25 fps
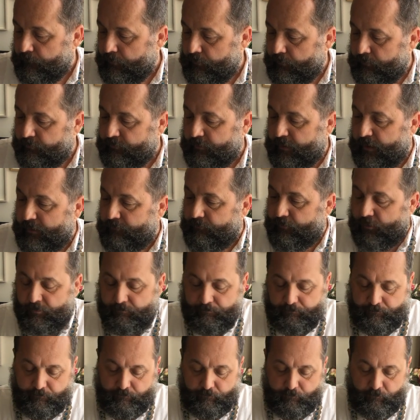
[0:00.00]
It's kind of a
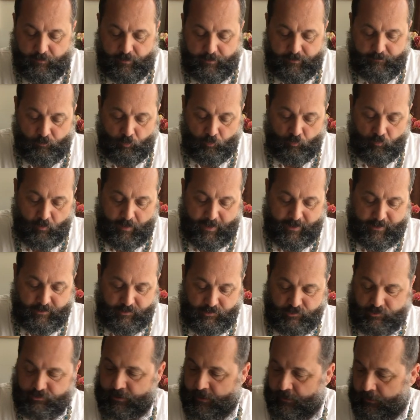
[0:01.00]

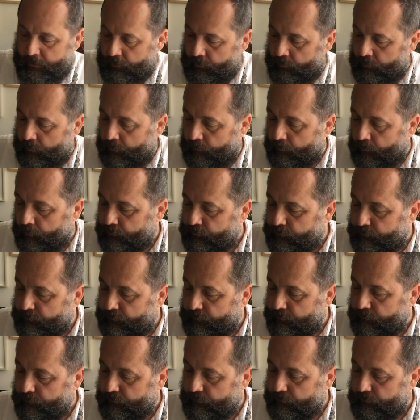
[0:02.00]
reddish yellow almost,
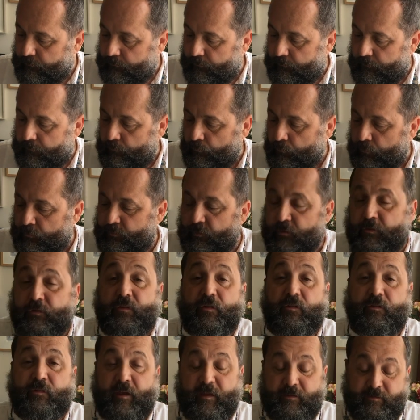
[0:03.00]
which is
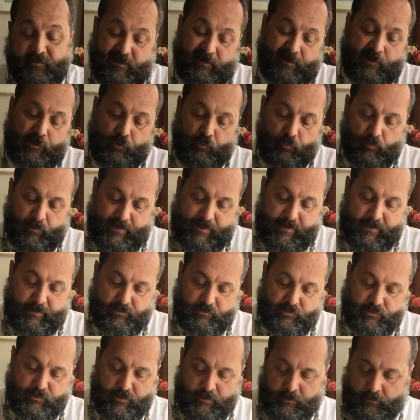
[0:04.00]
to say it's not a
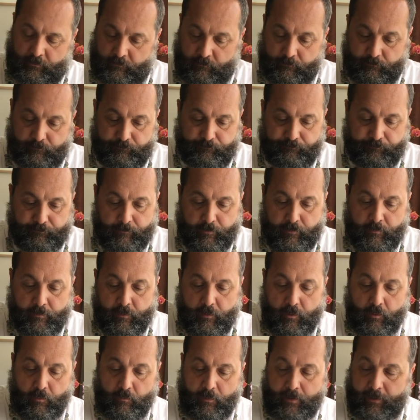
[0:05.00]
greenish yellow.
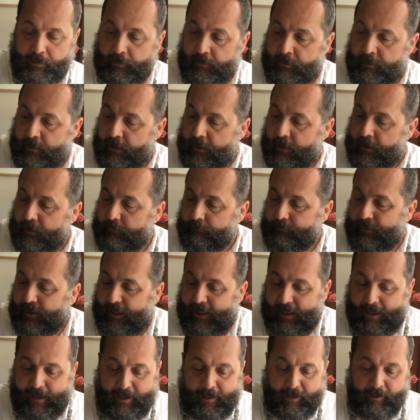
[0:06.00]
All right, and I'm going
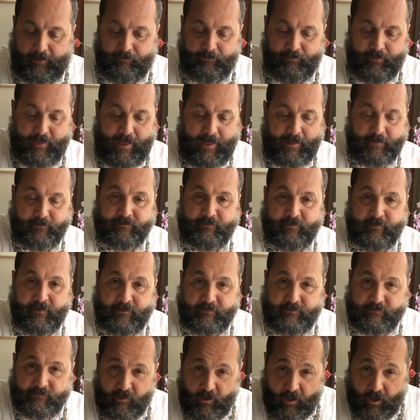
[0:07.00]
to add that to the
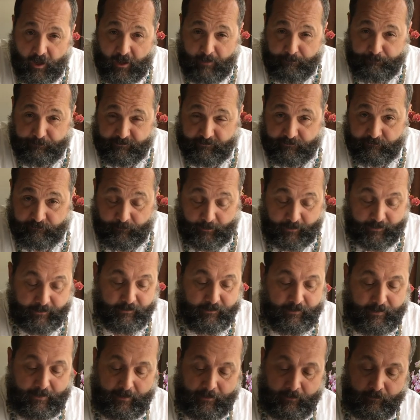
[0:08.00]
tops of my
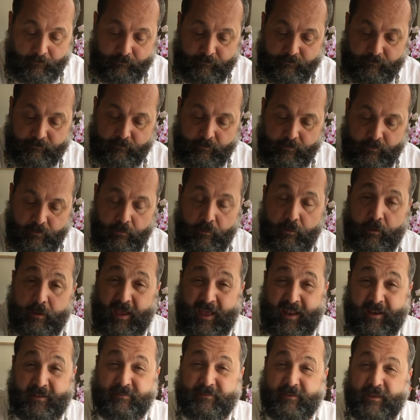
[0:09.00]
clouds,
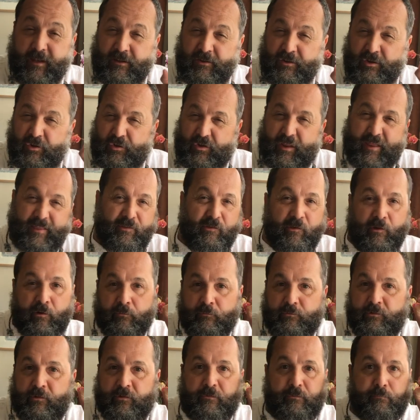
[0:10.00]
and it's going to look like they're
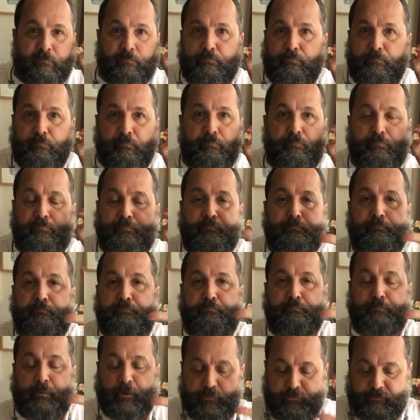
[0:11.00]
just
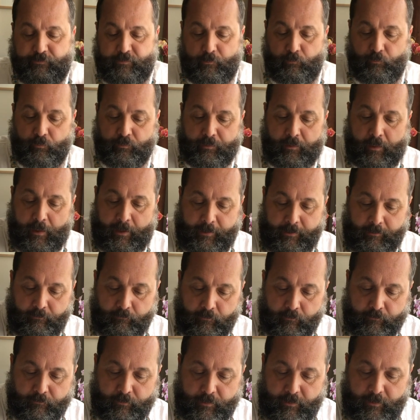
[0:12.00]
bursting with light,
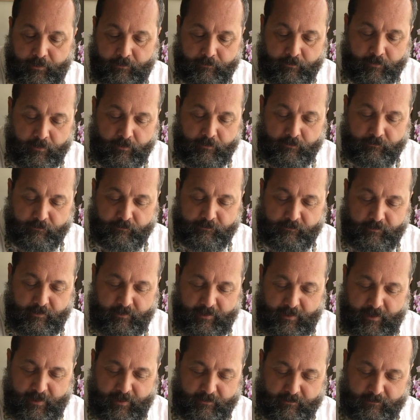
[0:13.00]
okay? See
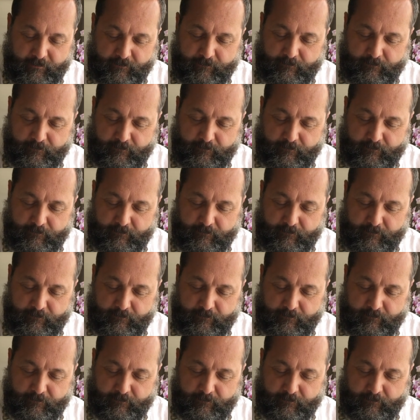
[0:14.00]
that?